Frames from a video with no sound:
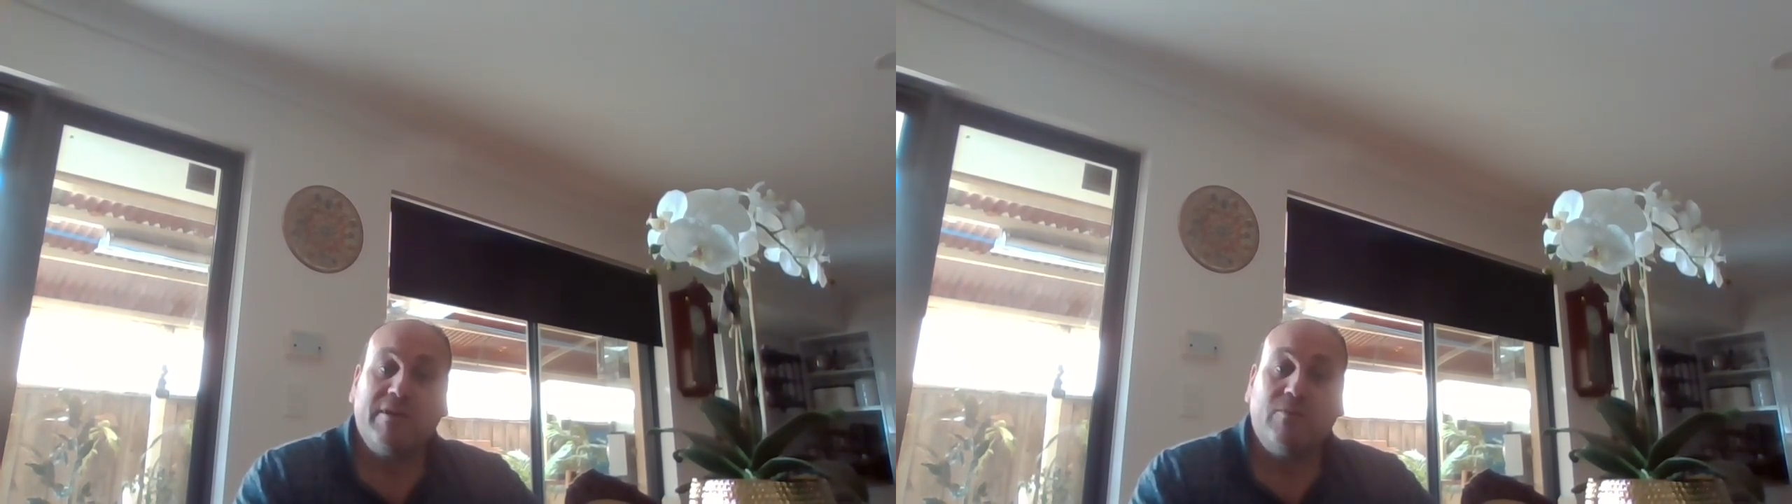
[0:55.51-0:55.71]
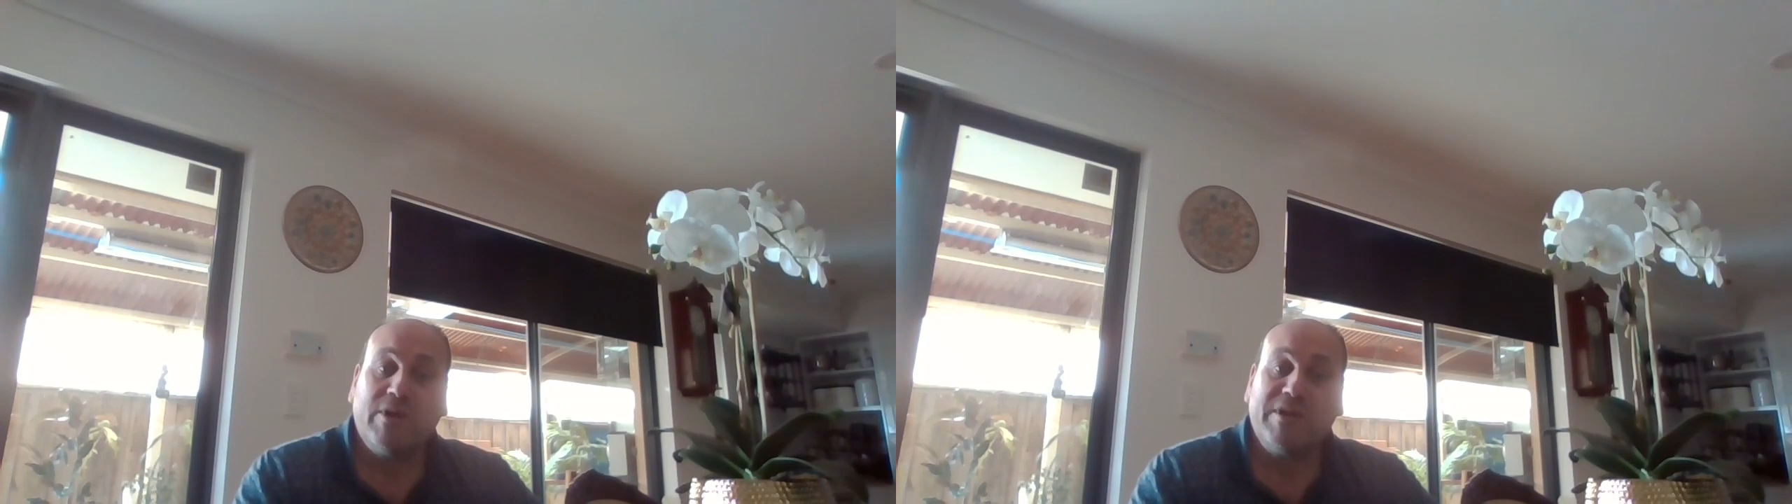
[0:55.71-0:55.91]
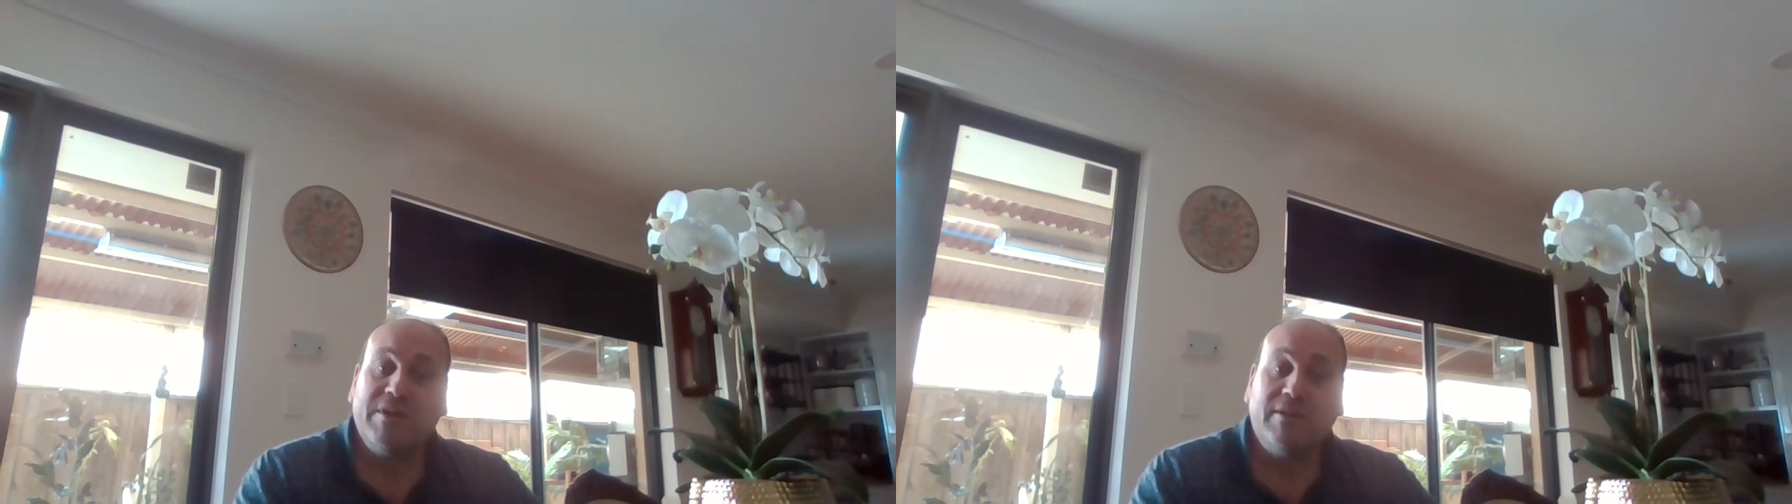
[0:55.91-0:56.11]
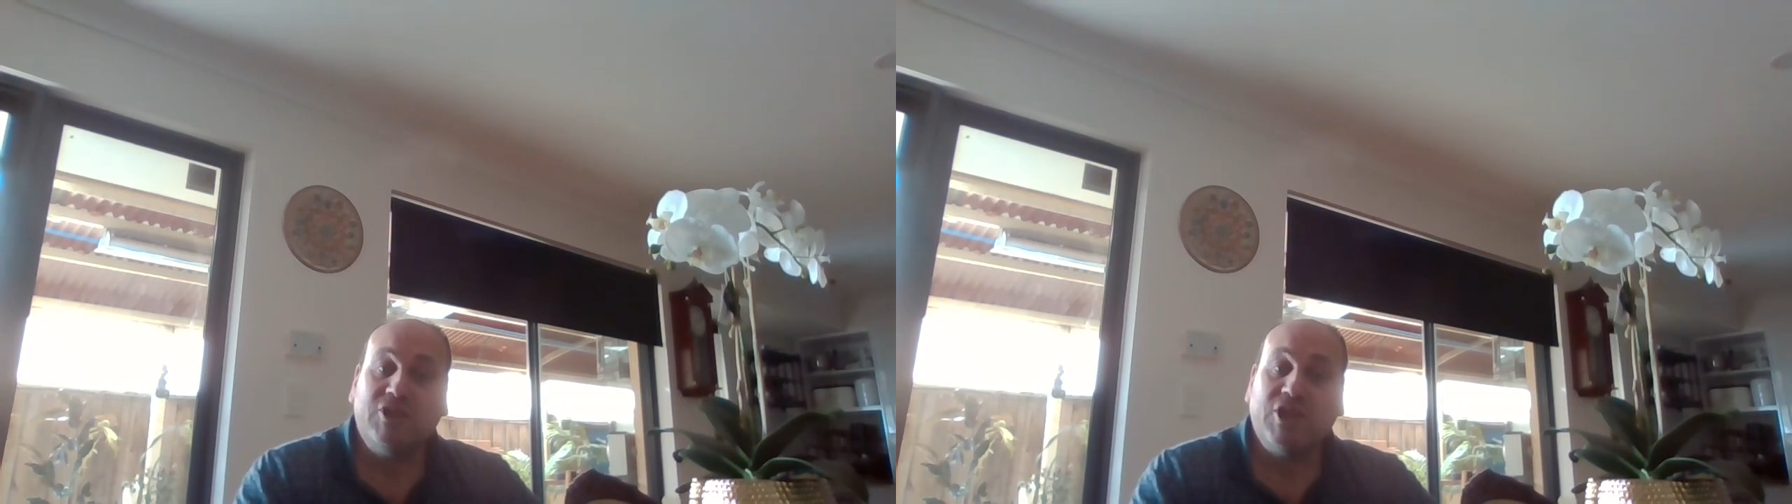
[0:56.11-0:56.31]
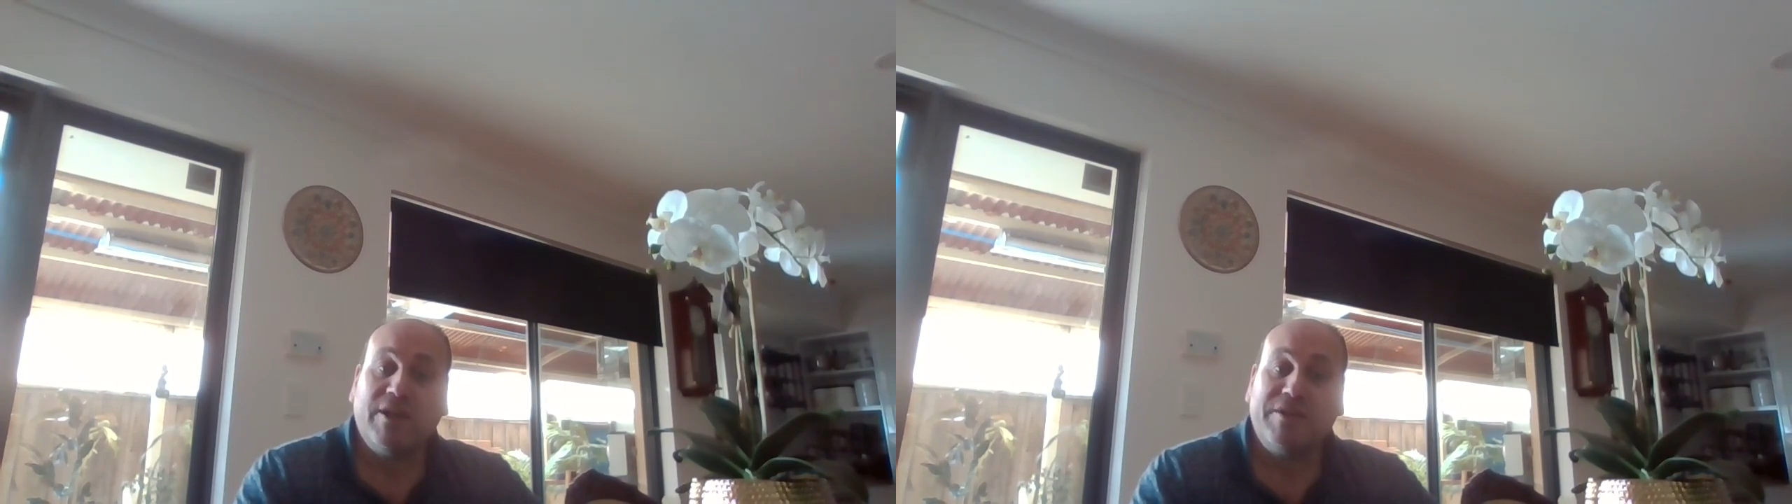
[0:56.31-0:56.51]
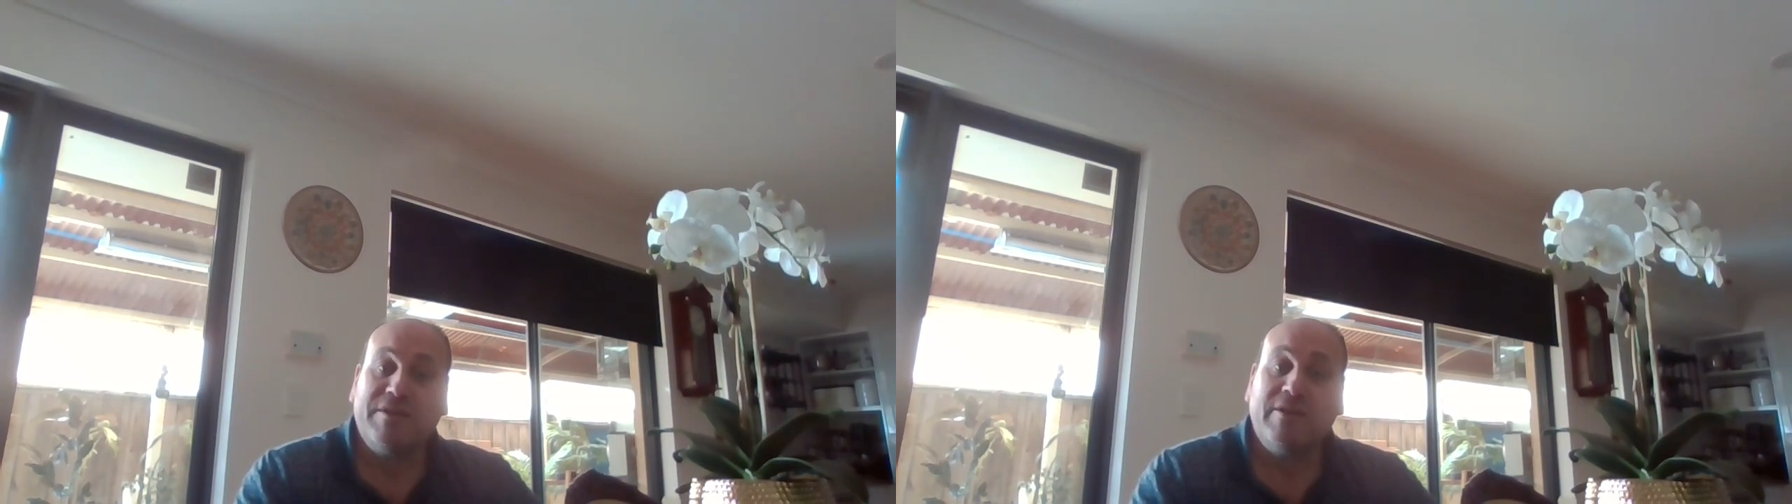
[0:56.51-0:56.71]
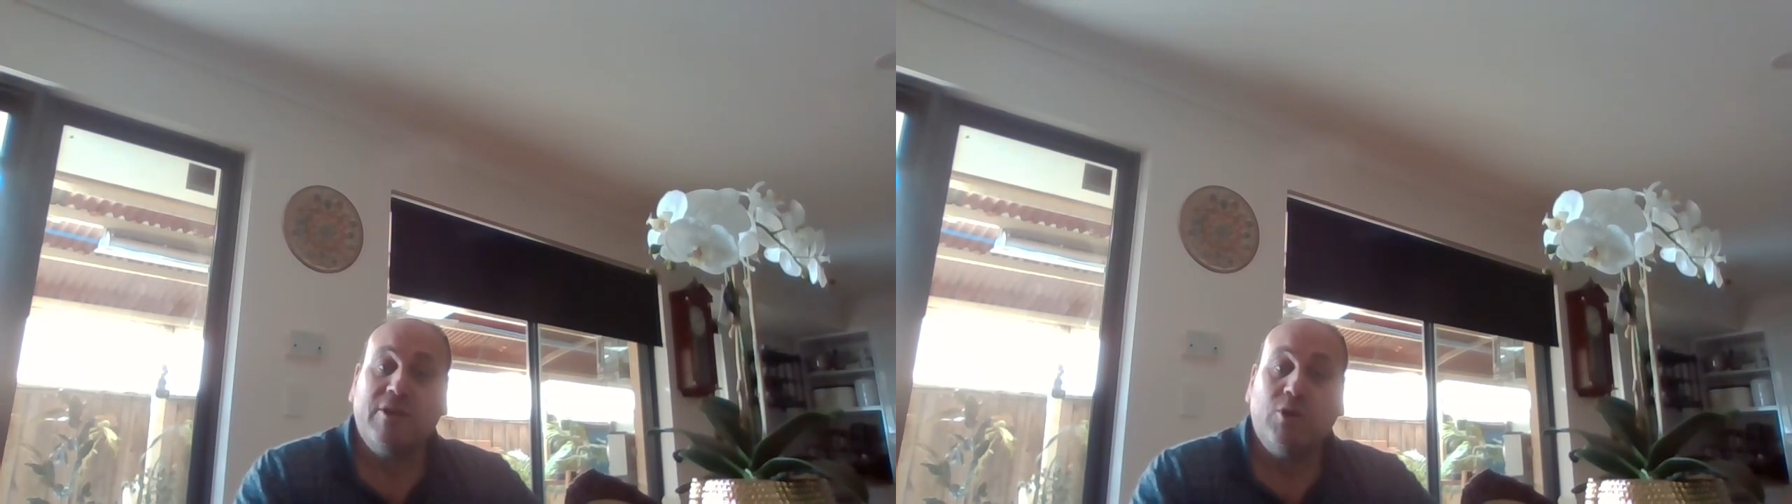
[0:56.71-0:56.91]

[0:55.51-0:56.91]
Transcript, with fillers: It wasn't just